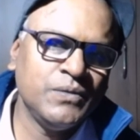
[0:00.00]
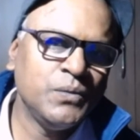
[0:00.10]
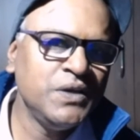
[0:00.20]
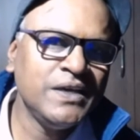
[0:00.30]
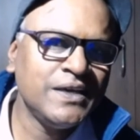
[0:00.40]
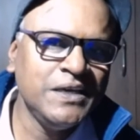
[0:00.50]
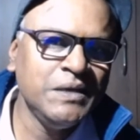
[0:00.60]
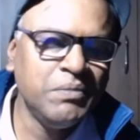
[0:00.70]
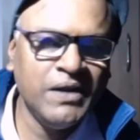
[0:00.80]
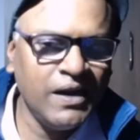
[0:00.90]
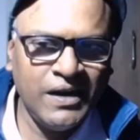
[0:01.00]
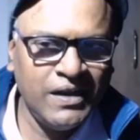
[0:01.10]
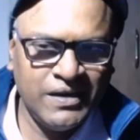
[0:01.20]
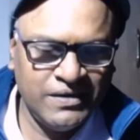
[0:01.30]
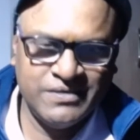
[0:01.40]
we keep learning
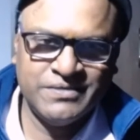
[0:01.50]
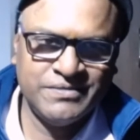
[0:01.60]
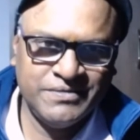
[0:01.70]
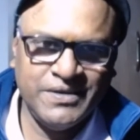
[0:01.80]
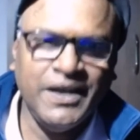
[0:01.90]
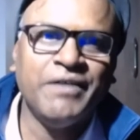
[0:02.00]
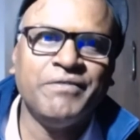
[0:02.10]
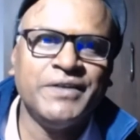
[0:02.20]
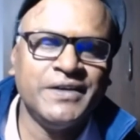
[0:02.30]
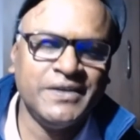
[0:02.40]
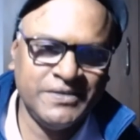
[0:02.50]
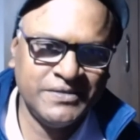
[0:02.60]
it every day.